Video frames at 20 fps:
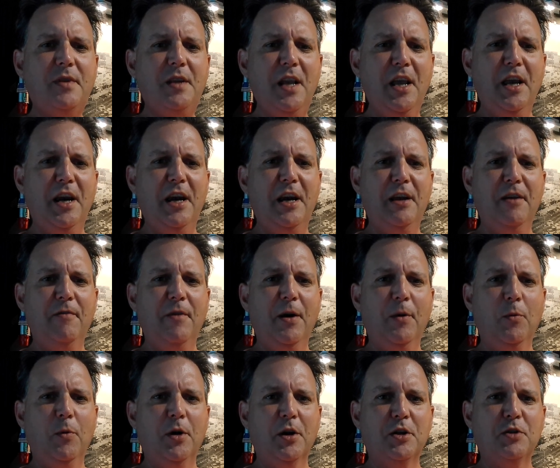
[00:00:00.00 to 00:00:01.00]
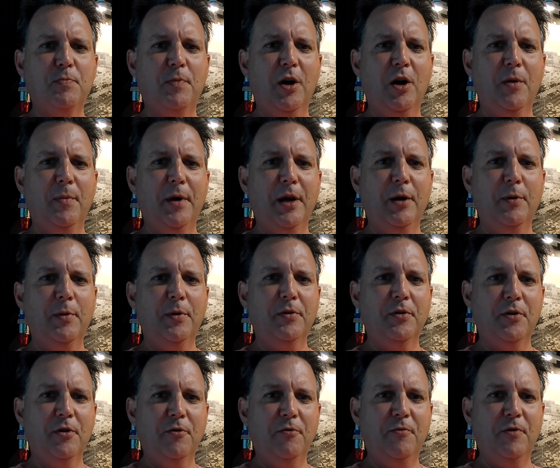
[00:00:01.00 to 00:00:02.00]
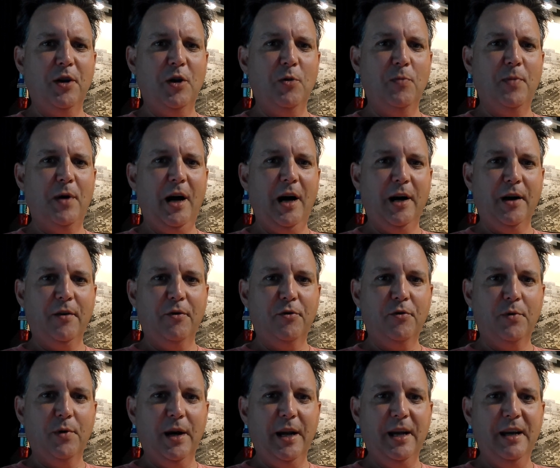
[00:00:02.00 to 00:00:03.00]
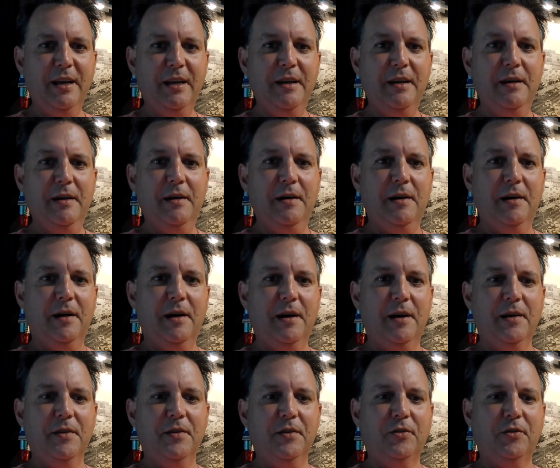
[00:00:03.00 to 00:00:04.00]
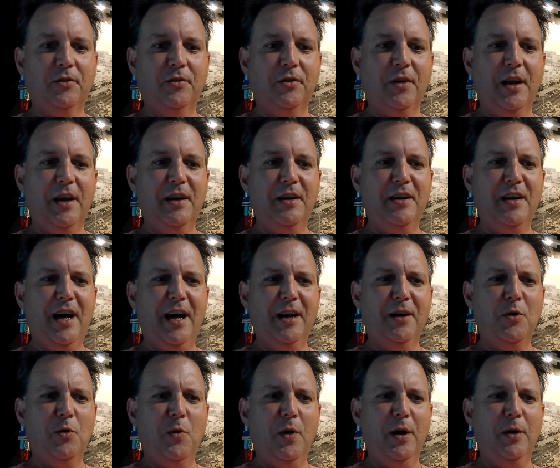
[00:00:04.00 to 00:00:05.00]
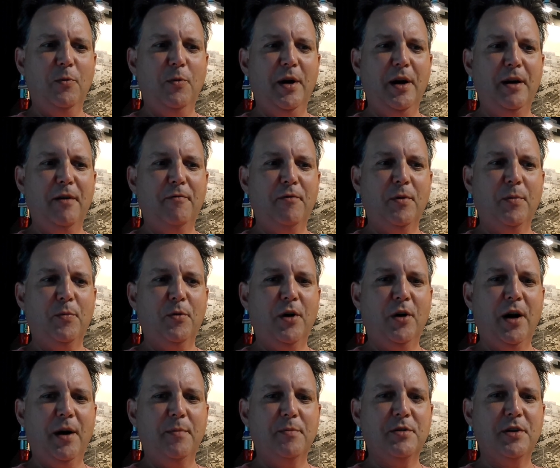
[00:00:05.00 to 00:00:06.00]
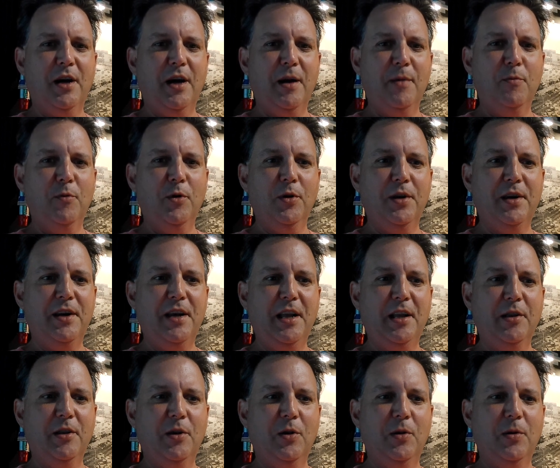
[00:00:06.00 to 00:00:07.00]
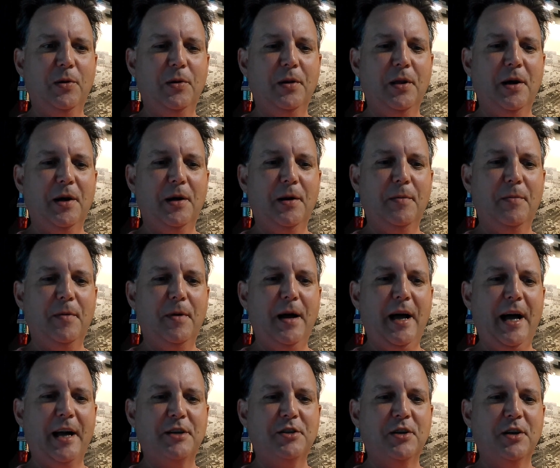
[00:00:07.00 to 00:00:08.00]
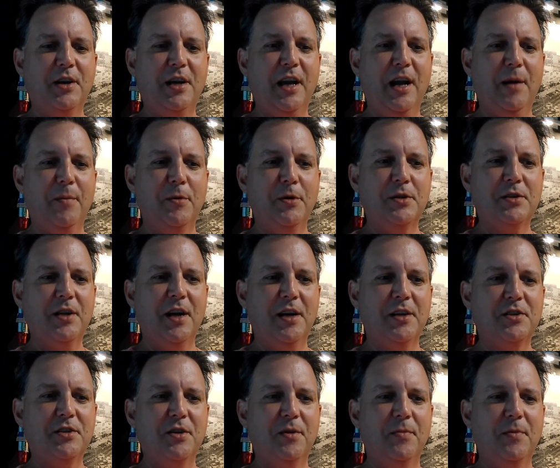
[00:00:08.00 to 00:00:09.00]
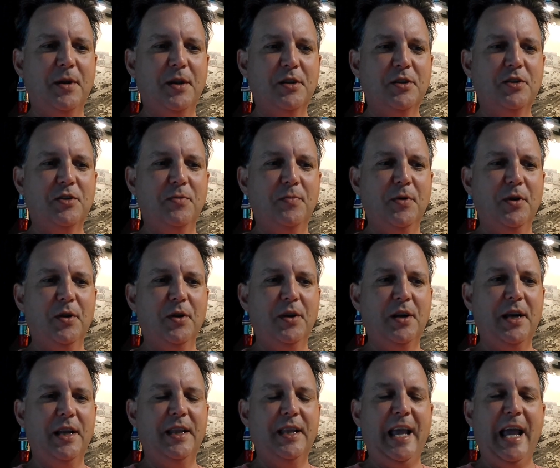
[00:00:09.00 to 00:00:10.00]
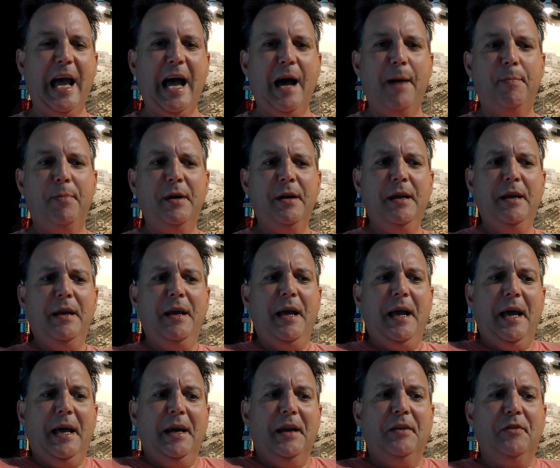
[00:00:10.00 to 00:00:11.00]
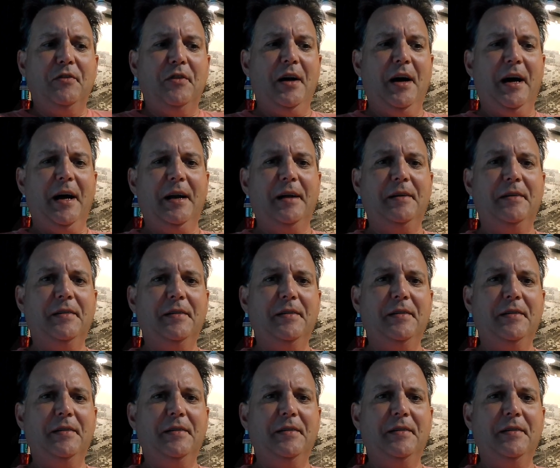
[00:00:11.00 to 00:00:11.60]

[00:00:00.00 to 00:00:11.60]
In any event, we're experimenting with the new FeiyuTech Pocket 3. This is a not quite ready for prime time, really neat little action camera. It's got some instability in the app, and it's got